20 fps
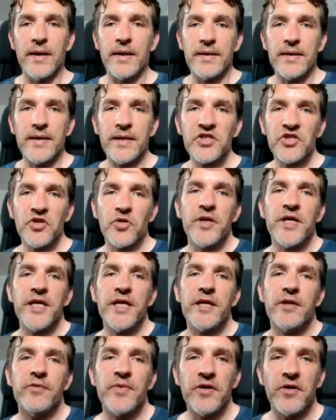Yes, so
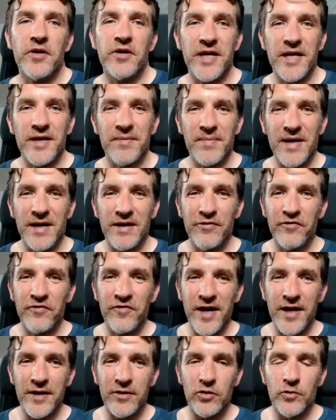here we are in my
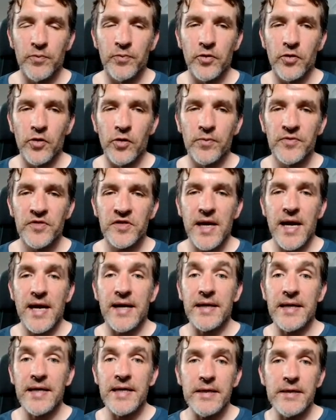final prompt,
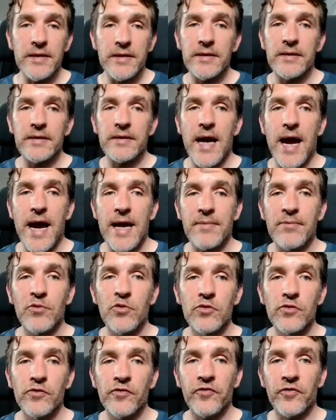and here I
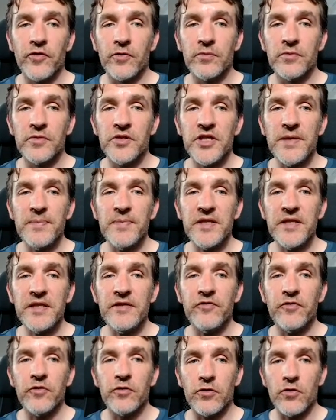move from
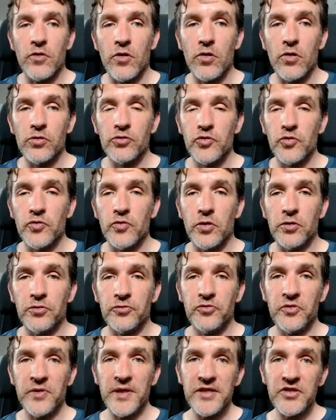GPT-4o to
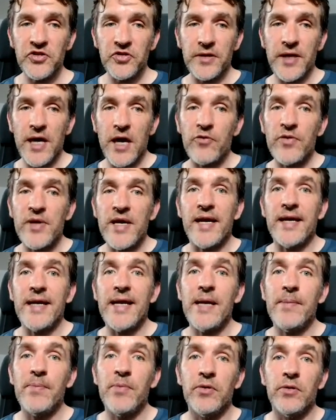o3. So now we
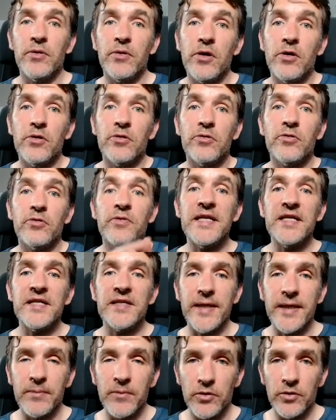enable a
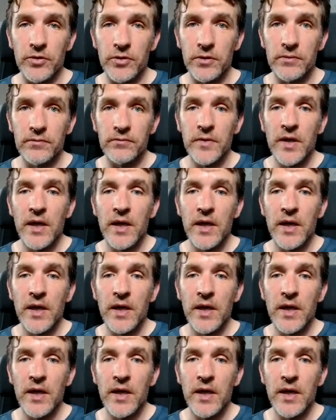reasoning model.